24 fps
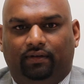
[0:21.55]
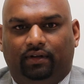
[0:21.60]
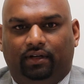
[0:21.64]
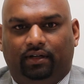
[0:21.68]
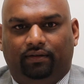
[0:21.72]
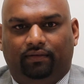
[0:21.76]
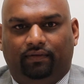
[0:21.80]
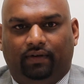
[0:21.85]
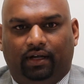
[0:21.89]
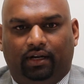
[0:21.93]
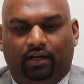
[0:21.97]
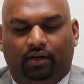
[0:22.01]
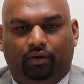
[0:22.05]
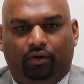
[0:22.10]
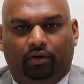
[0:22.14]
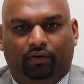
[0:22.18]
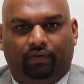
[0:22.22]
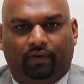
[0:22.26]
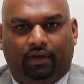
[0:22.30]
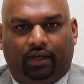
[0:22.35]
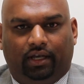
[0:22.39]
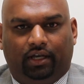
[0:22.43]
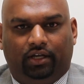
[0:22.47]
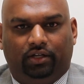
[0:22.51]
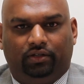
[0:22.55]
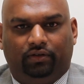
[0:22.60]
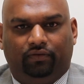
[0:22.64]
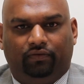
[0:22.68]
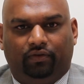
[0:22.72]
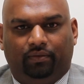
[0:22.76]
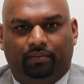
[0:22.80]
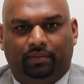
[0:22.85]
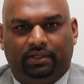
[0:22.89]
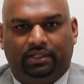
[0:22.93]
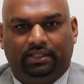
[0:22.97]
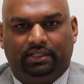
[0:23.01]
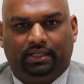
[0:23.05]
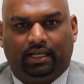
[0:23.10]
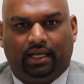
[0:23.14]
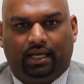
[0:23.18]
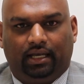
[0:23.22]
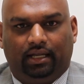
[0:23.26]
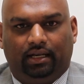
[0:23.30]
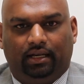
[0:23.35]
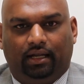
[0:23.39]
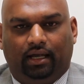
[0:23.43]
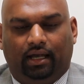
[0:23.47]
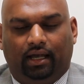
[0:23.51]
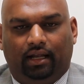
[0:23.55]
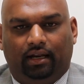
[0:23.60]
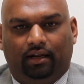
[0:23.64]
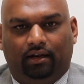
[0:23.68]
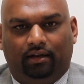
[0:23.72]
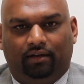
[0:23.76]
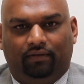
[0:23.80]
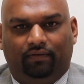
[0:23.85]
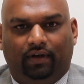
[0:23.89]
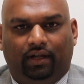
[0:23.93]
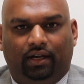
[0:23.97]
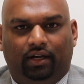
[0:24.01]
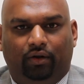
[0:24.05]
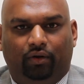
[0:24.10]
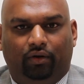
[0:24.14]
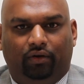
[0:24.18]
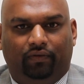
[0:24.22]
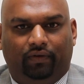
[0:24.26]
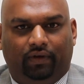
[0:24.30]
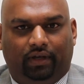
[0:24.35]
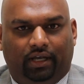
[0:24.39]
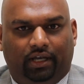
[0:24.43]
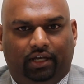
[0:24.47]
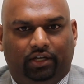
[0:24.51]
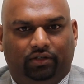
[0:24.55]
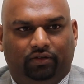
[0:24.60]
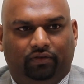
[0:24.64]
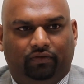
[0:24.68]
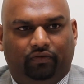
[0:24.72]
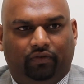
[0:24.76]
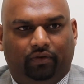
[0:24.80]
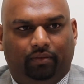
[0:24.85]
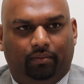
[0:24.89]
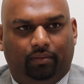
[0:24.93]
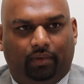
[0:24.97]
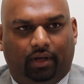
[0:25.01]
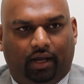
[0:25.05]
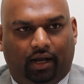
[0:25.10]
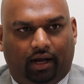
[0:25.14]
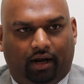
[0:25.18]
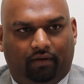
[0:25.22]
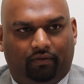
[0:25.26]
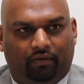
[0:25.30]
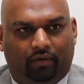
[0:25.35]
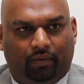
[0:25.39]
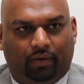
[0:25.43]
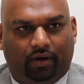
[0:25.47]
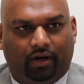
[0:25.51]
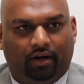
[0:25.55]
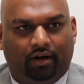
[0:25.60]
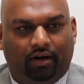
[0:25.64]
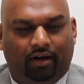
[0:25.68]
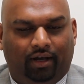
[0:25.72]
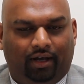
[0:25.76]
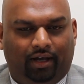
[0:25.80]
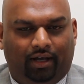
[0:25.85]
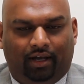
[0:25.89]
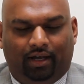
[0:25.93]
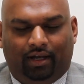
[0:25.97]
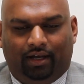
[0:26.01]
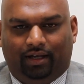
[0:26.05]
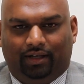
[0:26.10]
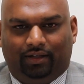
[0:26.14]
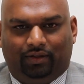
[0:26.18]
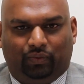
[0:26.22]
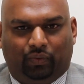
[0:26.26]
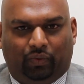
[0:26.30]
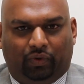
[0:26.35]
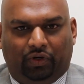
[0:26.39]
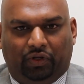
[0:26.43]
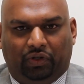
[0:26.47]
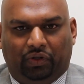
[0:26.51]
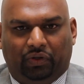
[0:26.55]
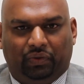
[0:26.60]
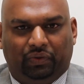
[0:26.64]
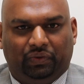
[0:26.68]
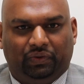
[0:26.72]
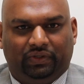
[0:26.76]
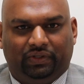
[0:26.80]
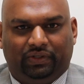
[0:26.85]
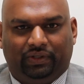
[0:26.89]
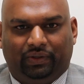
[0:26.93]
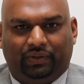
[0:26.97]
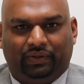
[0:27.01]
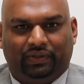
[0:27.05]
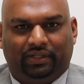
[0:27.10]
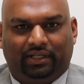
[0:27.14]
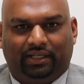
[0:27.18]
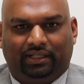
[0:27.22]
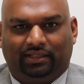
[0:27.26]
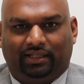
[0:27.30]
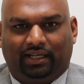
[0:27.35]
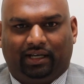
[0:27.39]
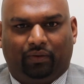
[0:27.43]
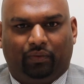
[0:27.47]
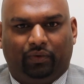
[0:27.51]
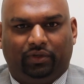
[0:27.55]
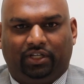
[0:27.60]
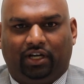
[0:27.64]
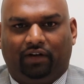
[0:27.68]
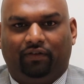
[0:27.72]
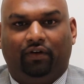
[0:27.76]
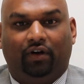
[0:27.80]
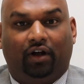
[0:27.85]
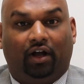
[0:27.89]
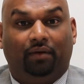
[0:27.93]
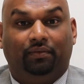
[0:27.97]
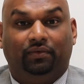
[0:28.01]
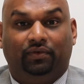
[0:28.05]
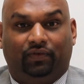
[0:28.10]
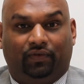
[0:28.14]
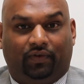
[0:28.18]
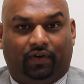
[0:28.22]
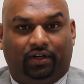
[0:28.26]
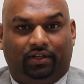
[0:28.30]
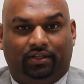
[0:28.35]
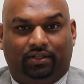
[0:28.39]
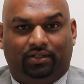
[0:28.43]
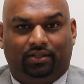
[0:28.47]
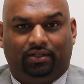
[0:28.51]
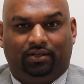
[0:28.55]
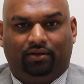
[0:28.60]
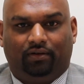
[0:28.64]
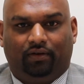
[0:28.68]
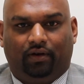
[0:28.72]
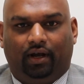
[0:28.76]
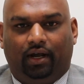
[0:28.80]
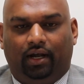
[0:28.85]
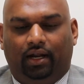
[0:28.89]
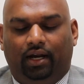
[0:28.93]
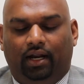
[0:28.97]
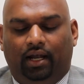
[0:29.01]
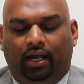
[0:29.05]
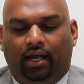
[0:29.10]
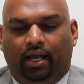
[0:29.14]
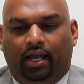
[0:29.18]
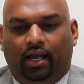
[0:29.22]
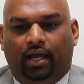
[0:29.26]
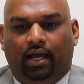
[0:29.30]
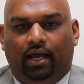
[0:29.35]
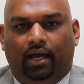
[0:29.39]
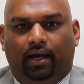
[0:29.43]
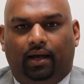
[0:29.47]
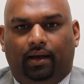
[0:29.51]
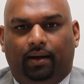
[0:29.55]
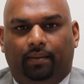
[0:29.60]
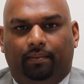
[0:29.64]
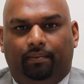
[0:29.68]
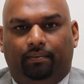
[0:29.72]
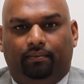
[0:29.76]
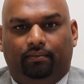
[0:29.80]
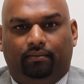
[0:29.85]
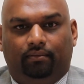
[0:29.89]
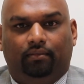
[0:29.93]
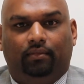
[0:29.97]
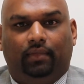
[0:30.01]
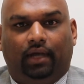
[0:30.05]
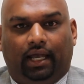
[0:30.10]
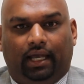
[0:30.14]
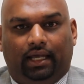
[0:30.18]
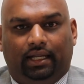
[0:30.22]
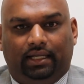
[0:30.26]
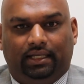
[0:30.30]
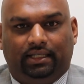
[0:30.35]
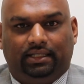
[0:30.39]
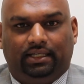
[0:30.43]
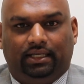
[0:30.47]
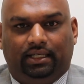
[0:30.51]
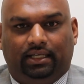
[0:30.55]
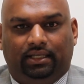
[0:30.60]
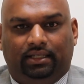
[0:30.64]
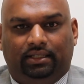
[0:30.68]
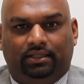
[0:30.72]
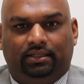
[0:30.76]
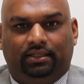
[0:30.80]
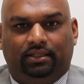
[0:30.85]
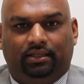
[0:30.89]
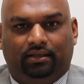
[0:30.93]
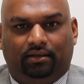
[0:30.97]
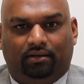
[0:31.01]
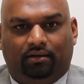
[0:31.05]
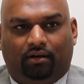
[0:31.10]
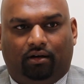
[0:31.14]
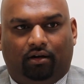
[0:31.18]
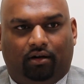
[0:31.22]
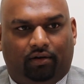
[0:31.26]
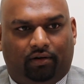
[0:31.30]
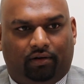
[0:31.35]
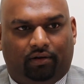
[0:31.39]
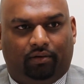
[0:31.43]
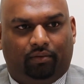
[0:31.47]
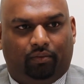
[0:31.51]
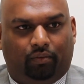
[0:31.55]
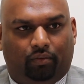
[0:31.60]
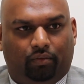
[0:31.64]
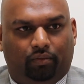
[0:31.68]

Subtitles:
an event notification from the state and an event notification from Care Everywhere, it's one of those things like whichever comes first, right? ADTs are